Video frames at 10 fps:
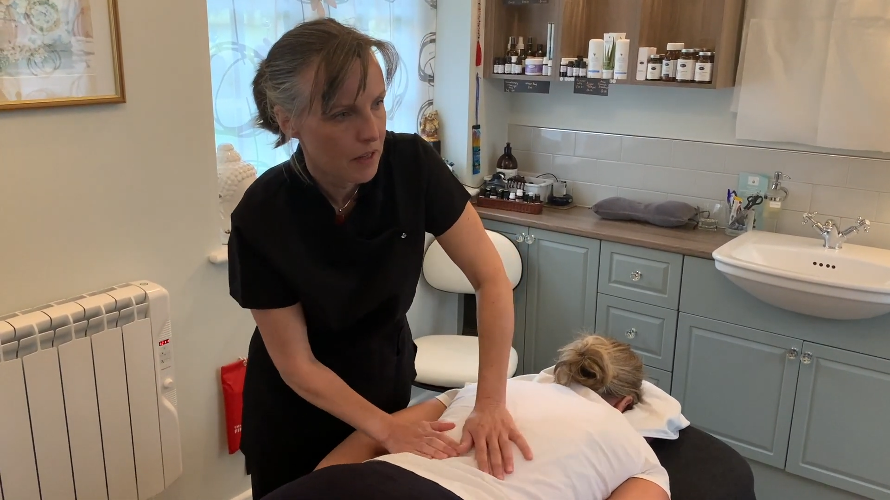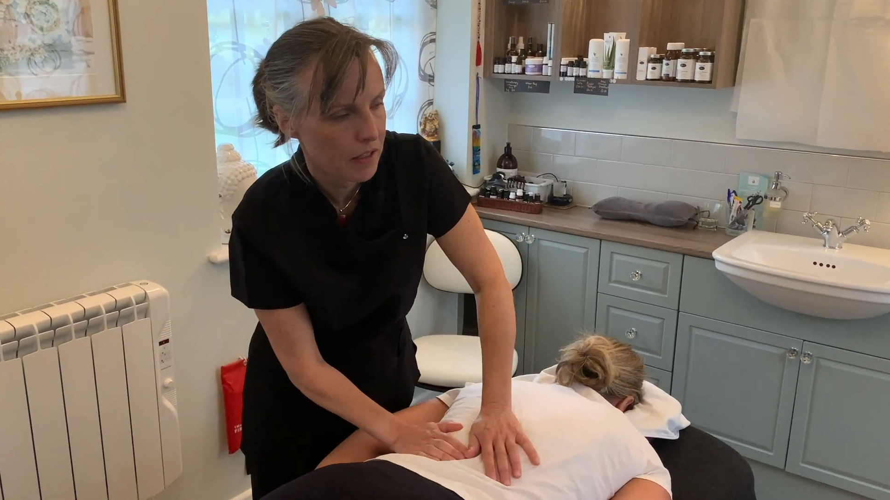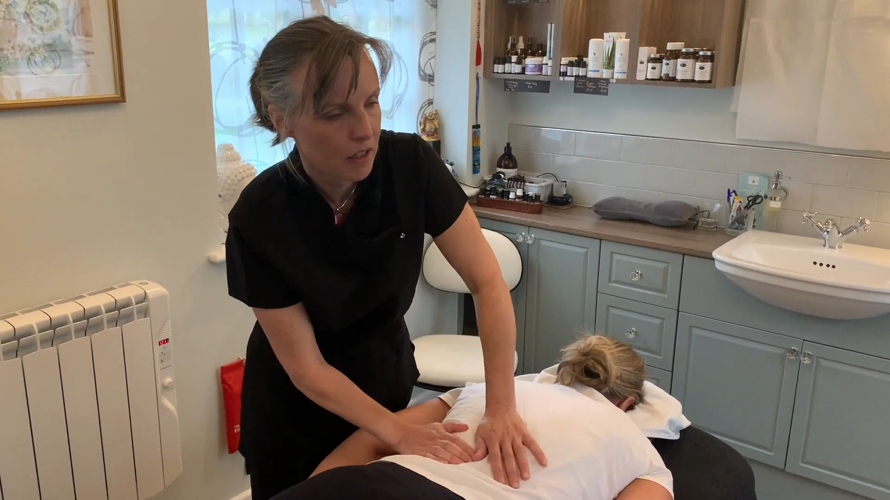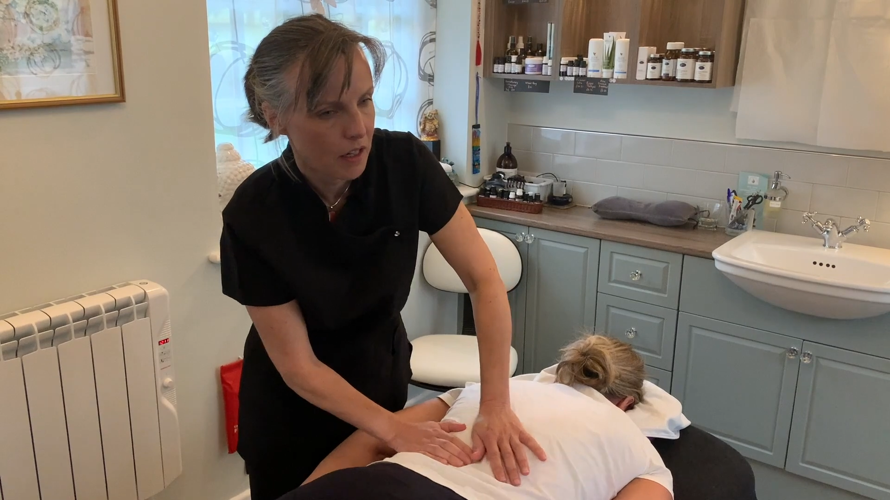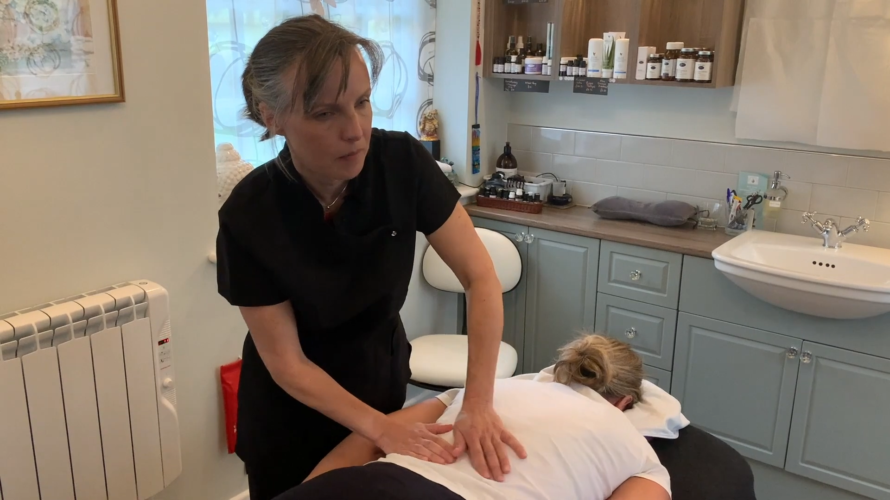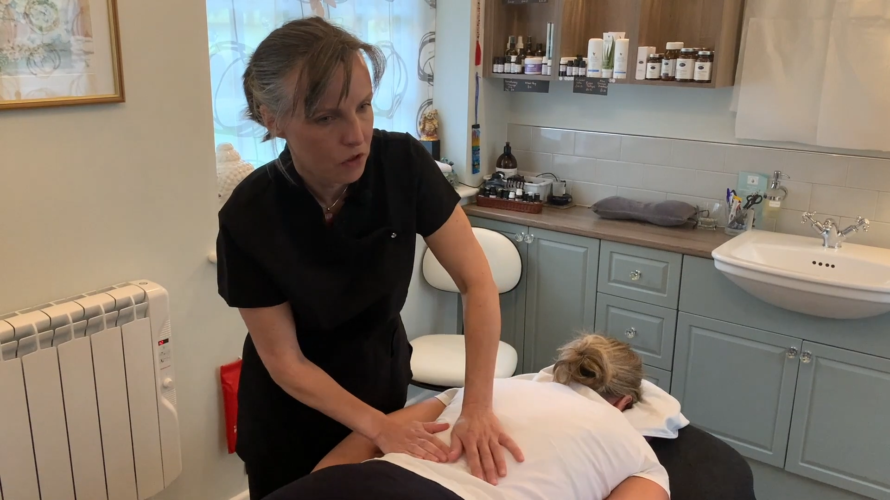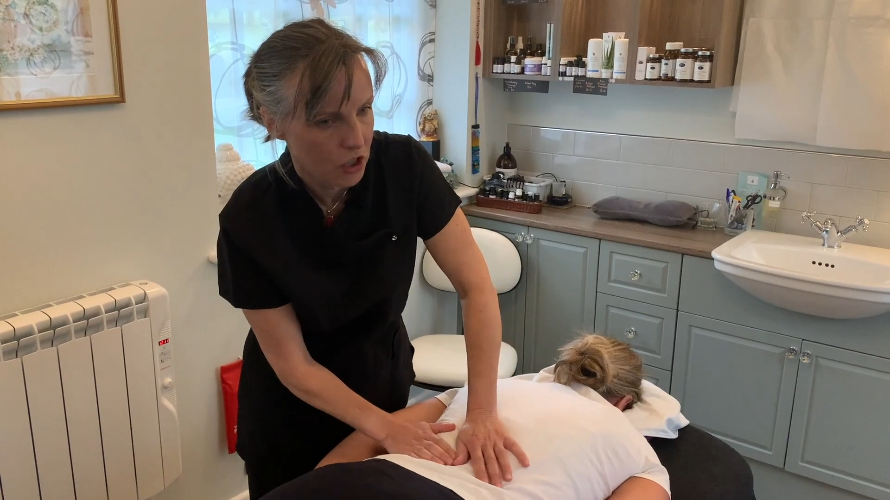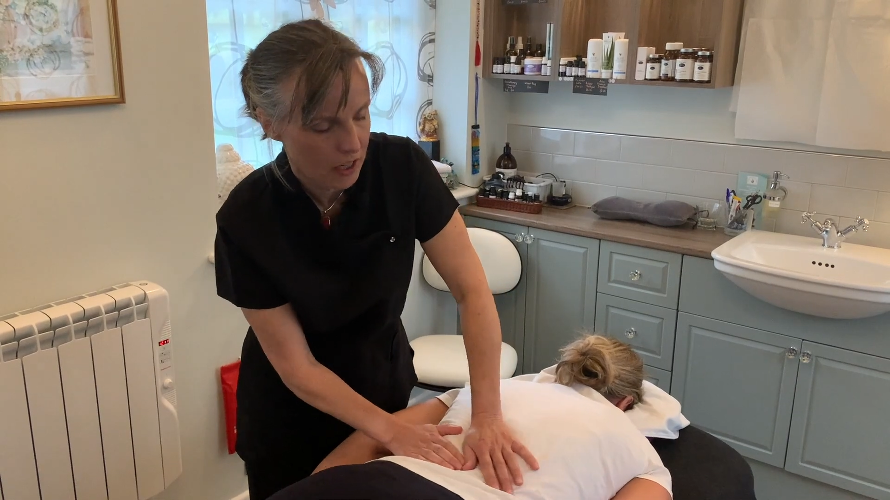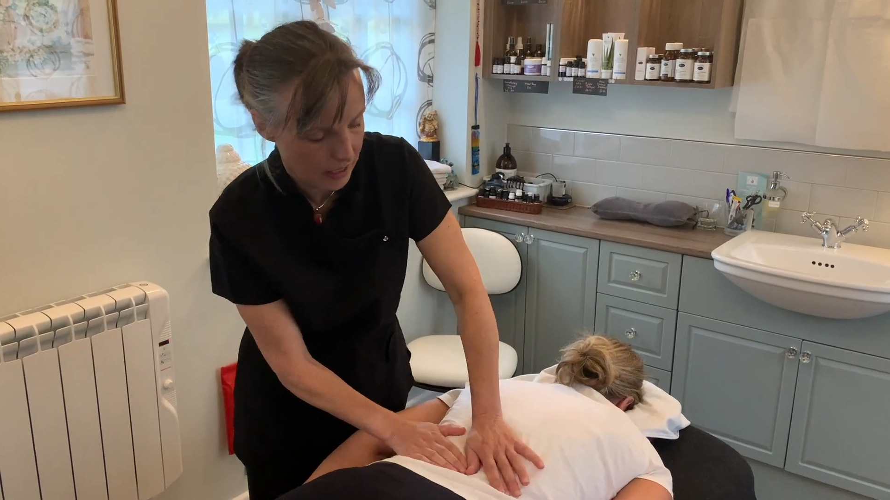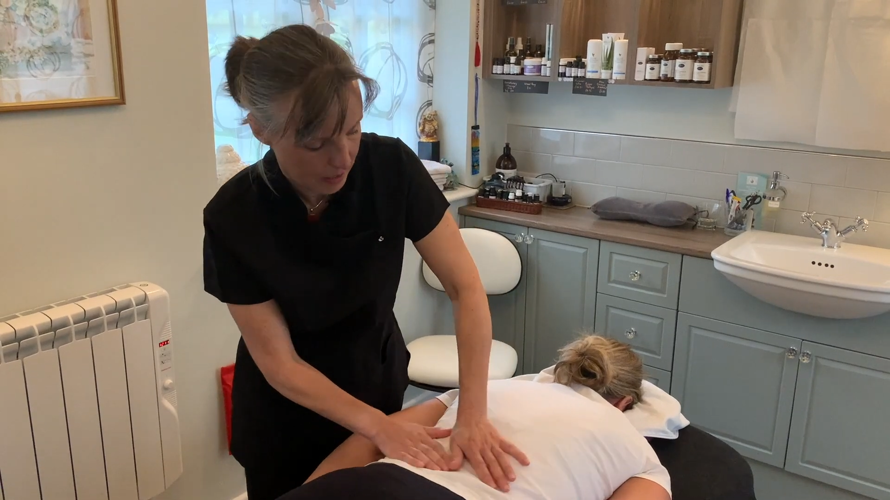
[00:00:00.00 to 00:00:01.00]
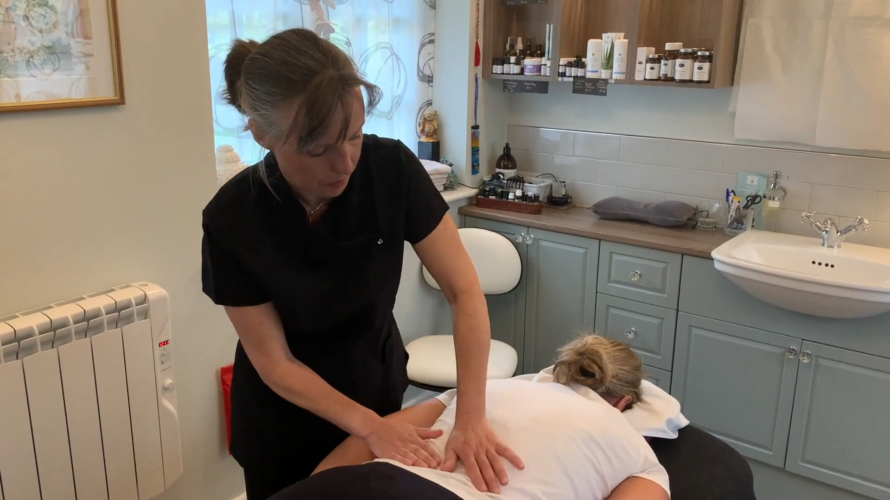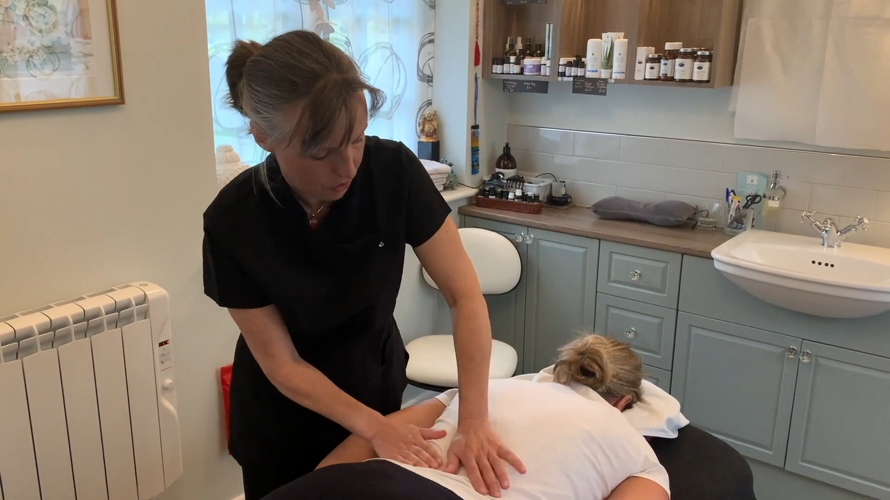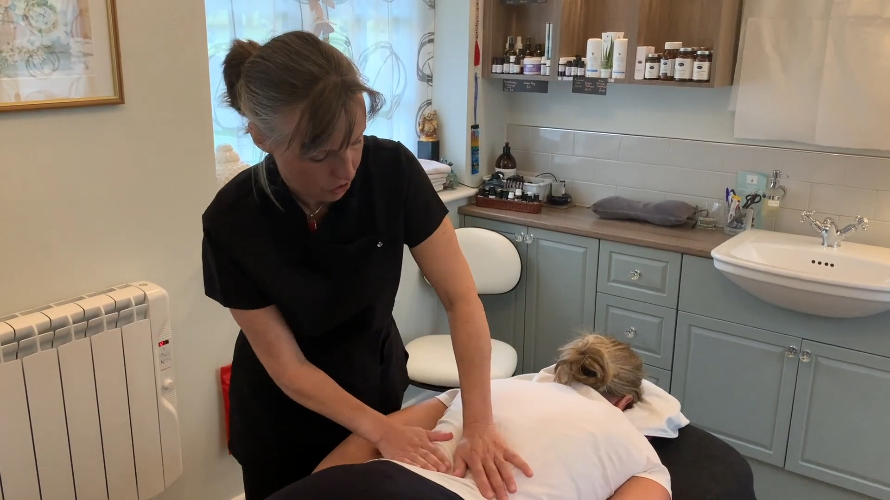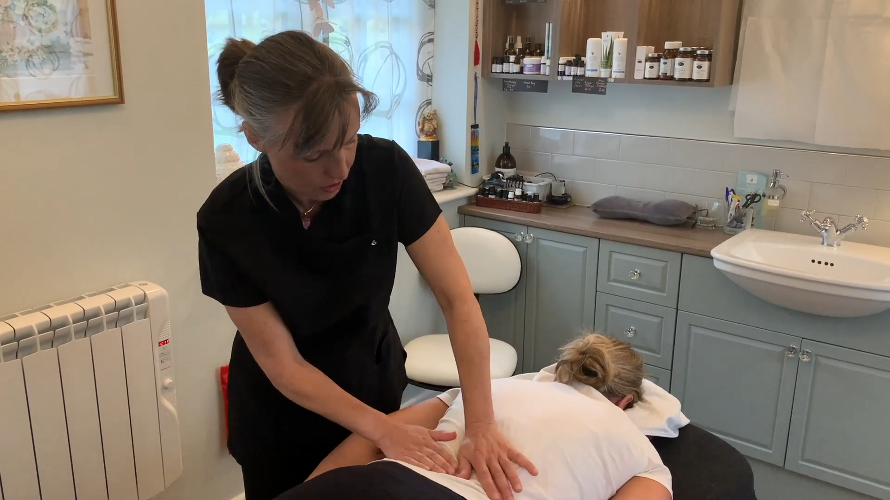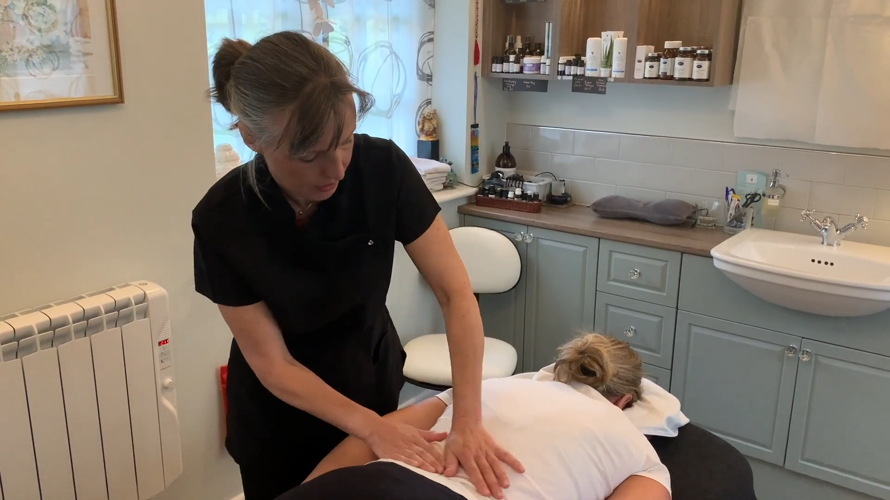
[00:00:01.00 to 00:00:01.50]
as I'm gently
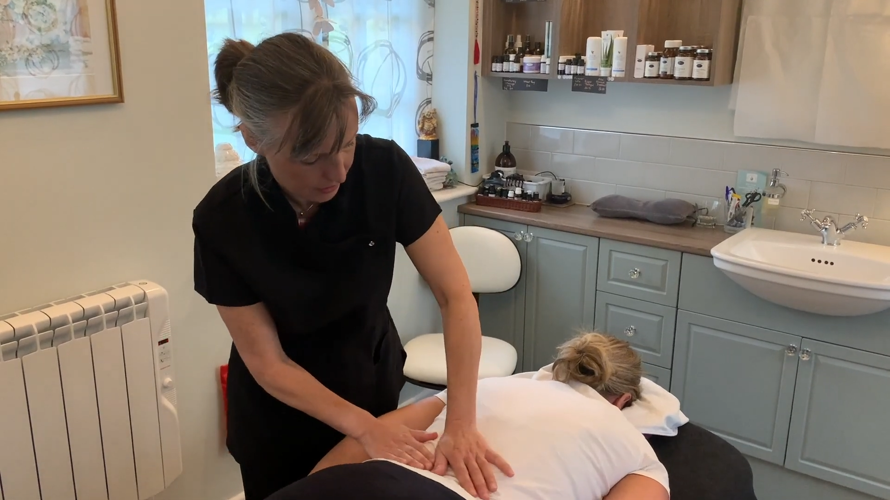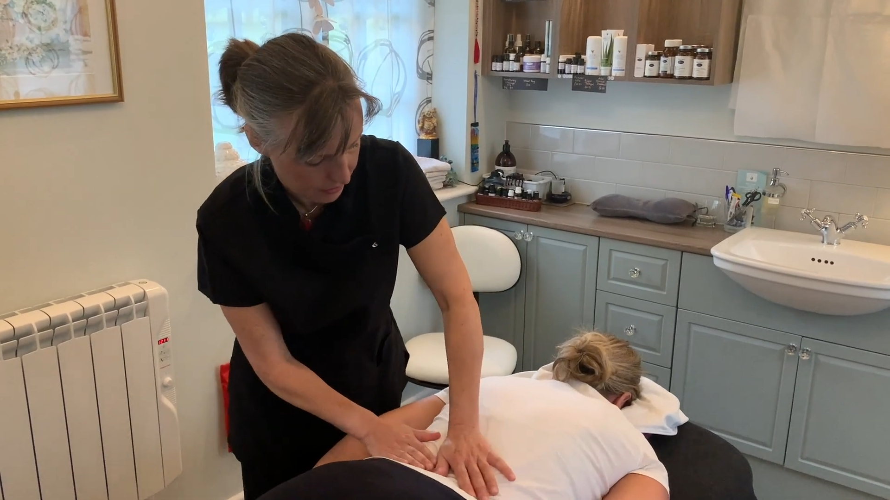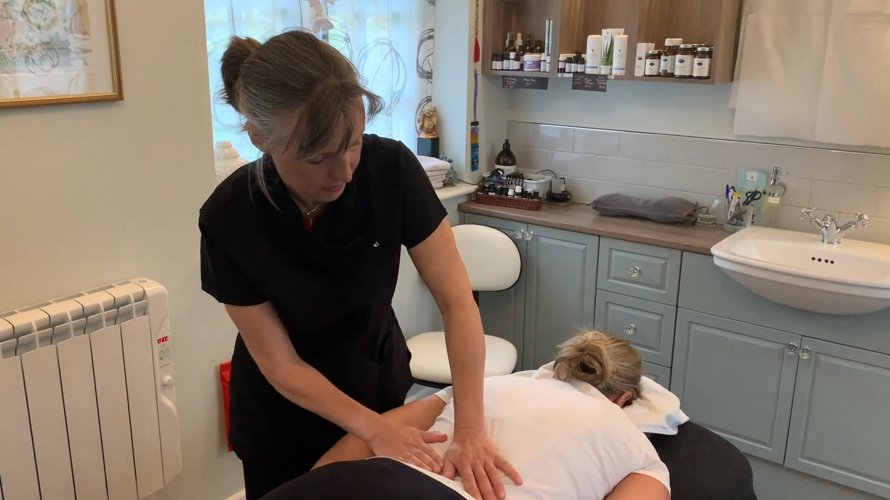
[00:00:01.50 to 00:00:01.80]
pushing into